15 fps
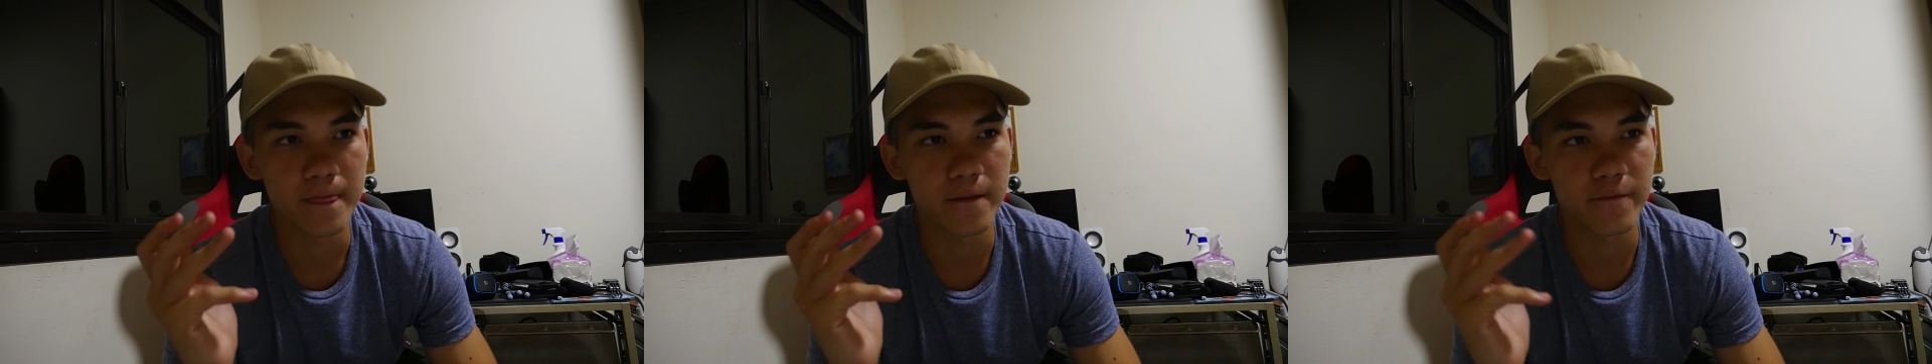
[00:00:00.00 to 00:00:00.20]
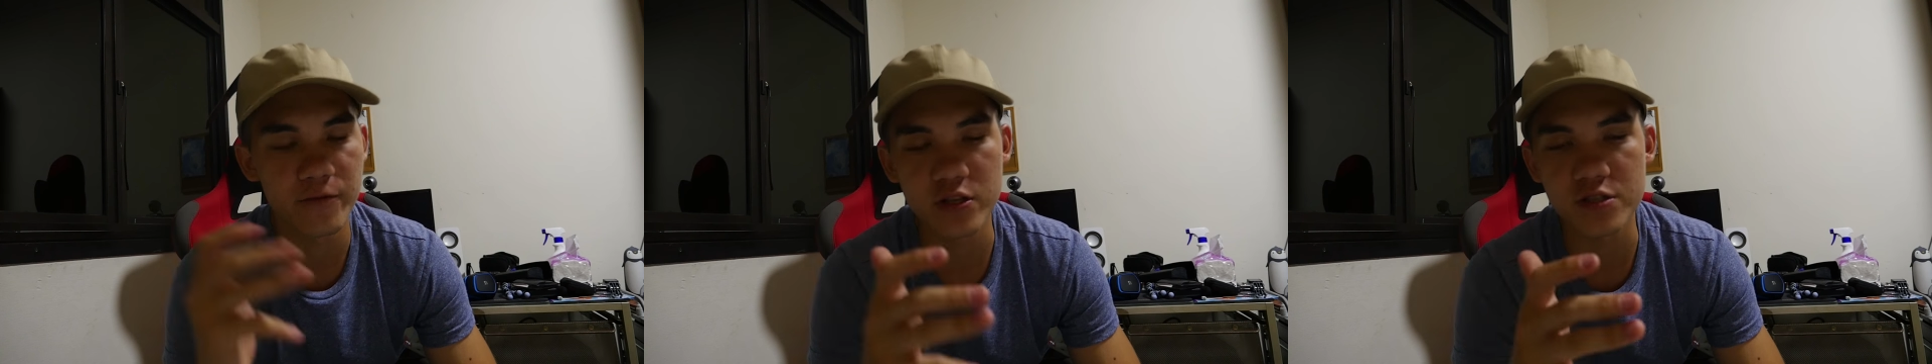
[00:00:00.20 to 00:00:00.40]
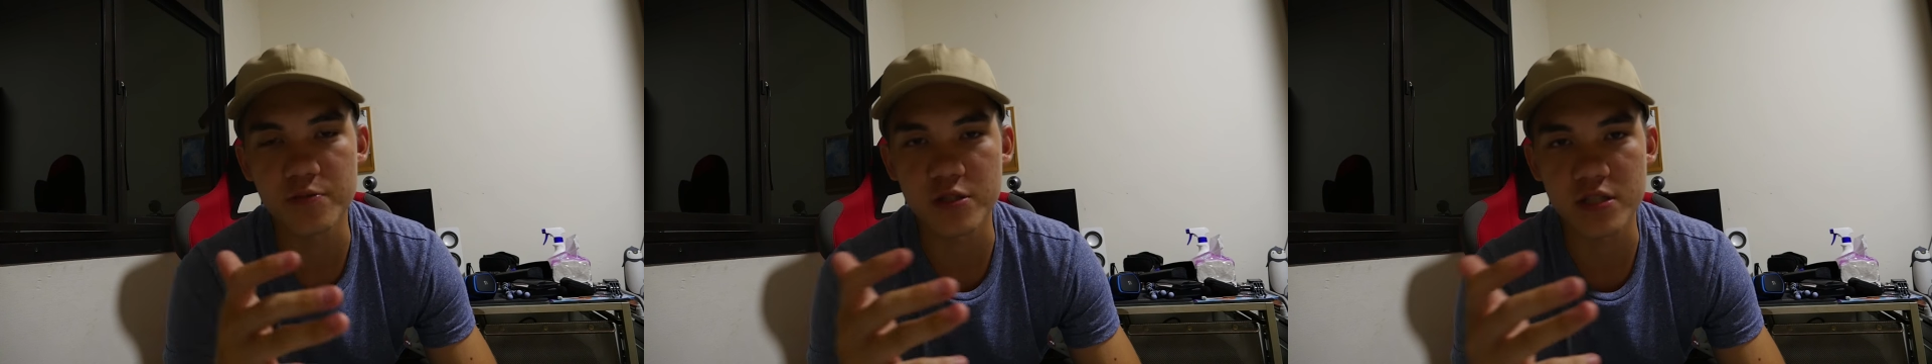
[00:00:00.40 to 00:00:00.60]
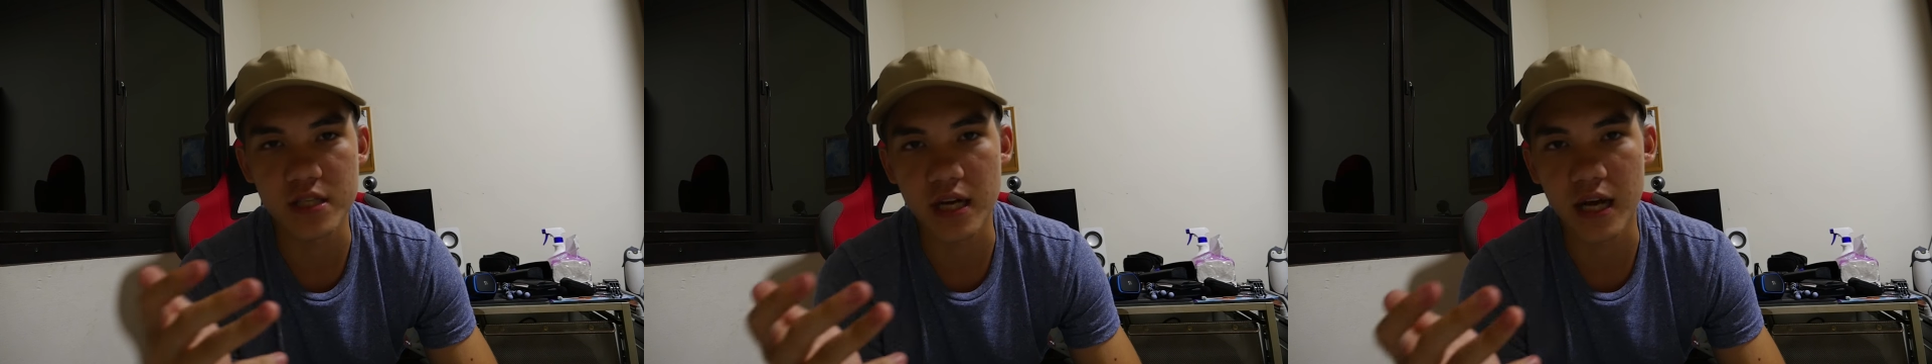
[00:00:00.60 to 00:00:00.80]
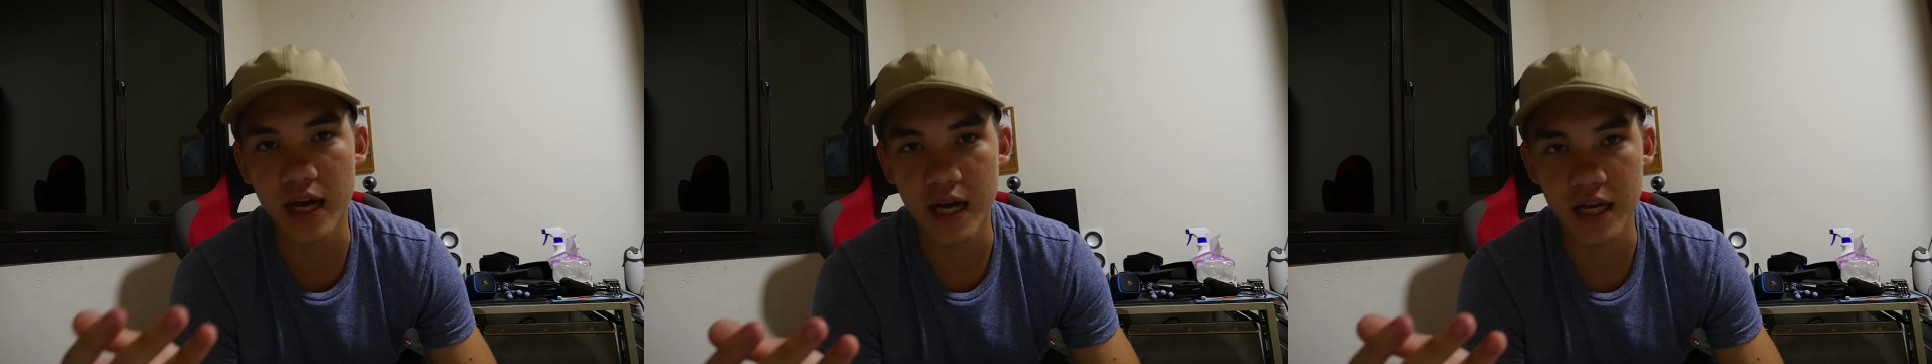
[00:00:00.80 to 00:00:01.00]
the first
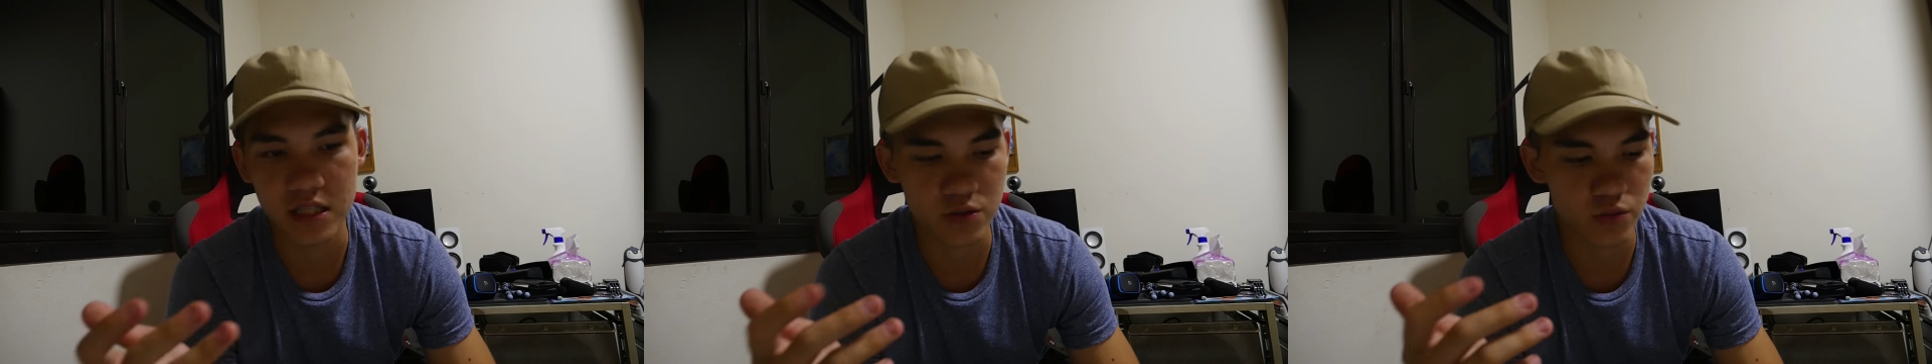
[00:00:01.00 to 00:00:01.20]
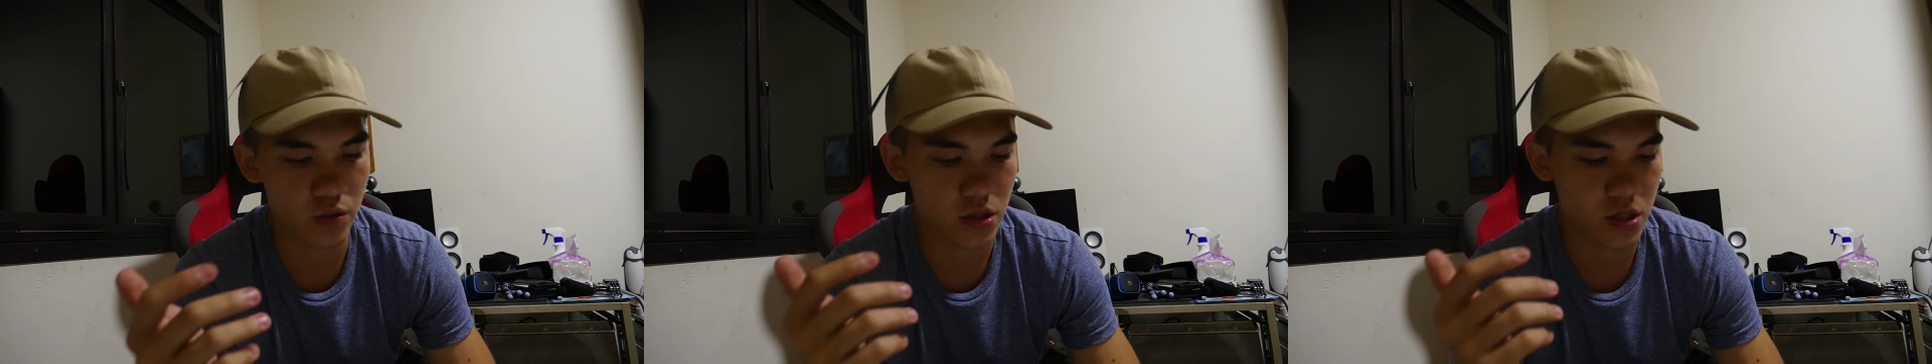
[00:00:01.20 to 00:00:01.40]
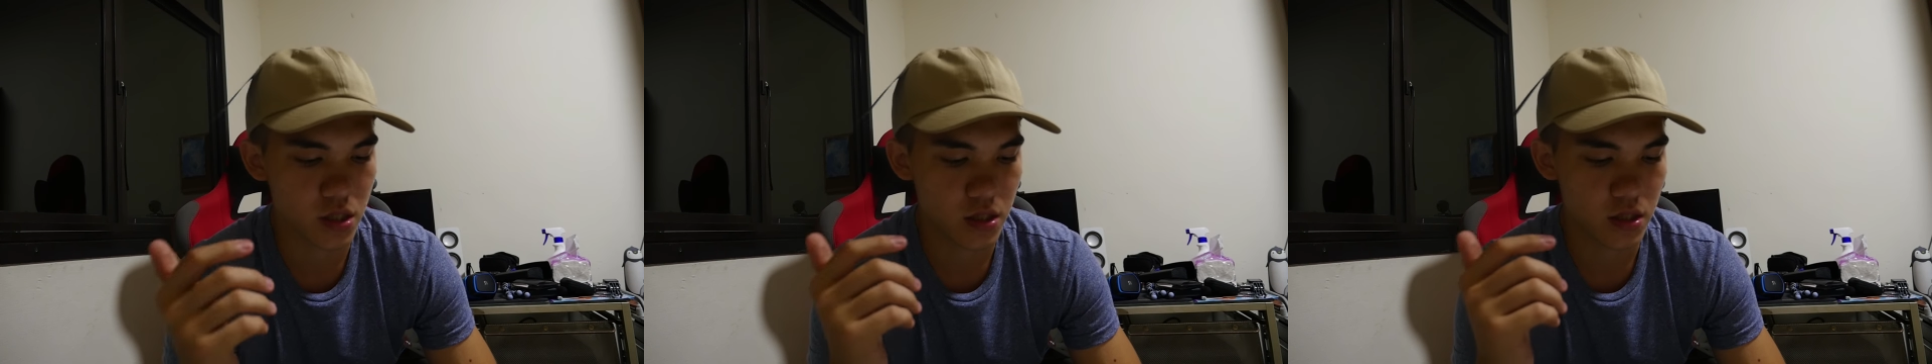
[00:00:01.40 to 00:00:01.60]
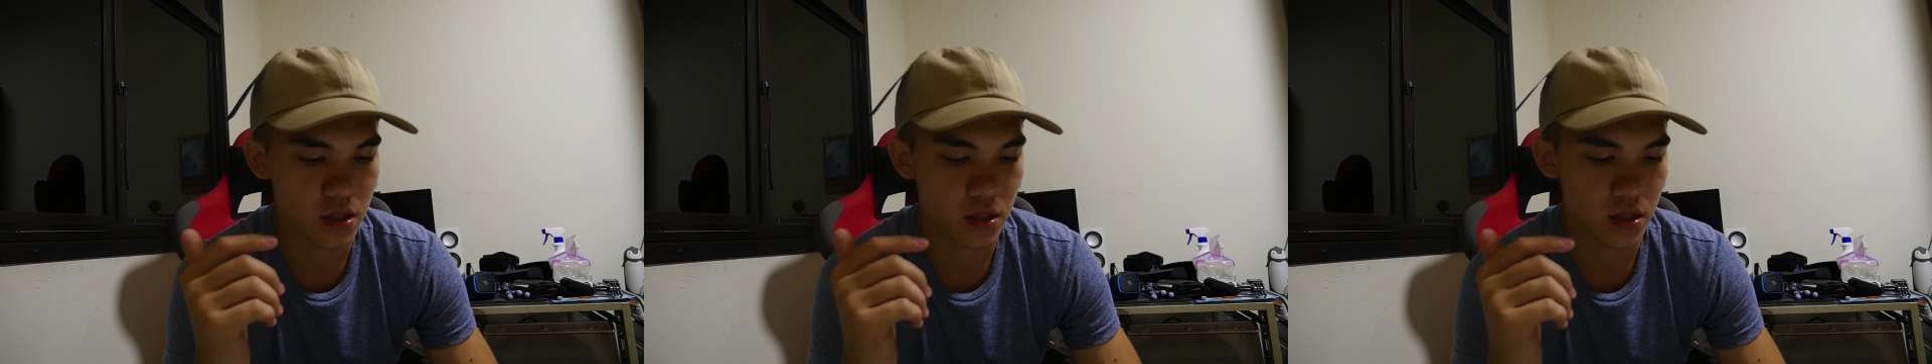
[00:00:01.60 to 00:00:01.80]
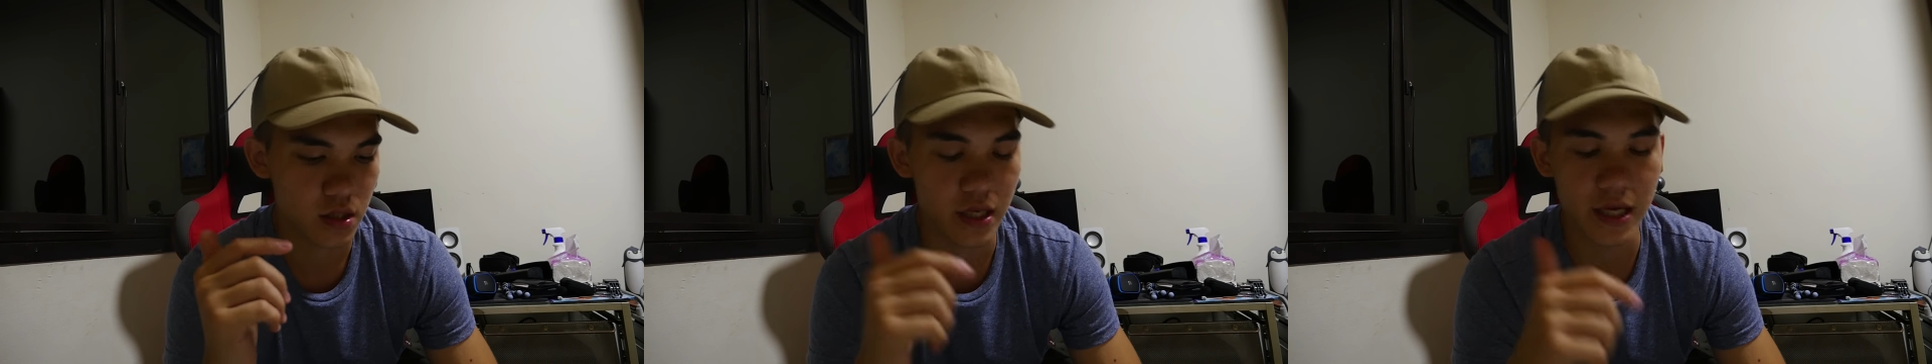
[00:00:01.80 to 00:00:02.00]
person I asked
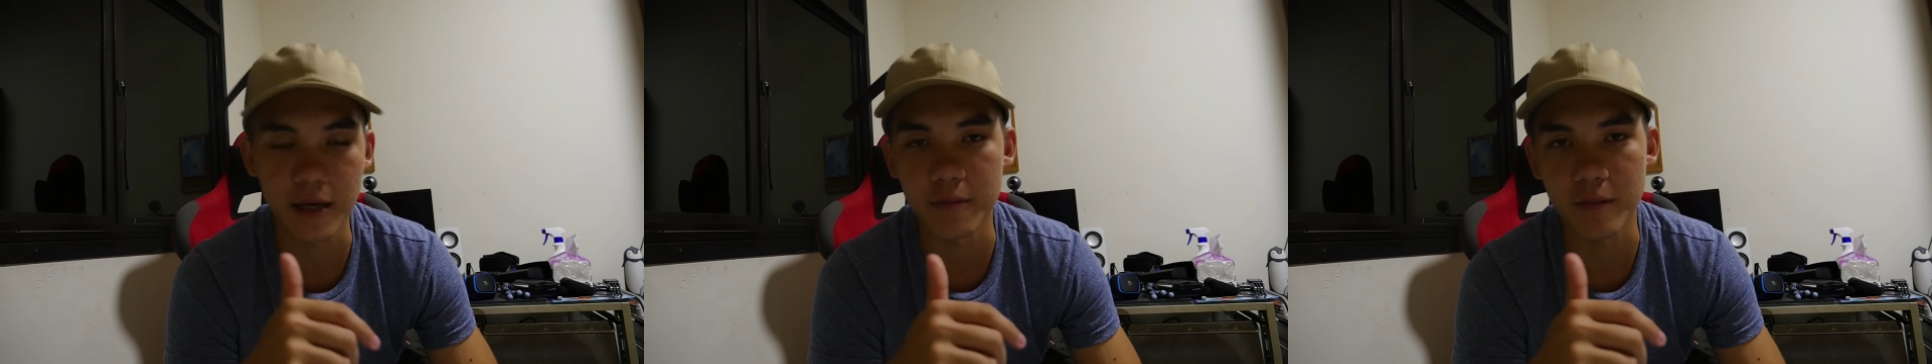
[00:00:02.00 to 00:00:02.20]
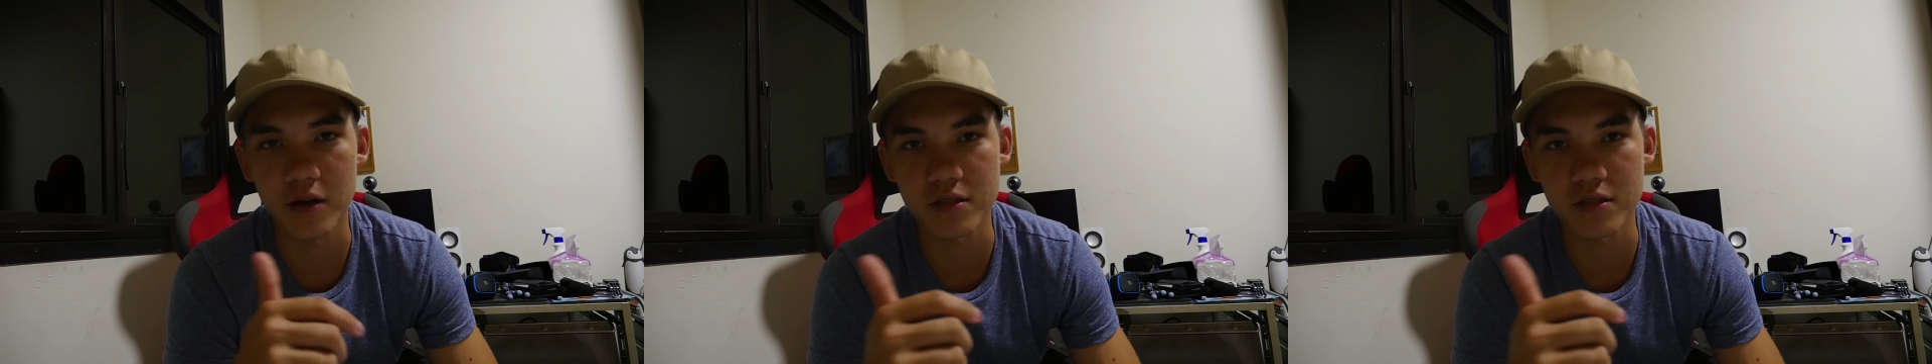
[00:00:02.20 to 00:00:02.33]
was him.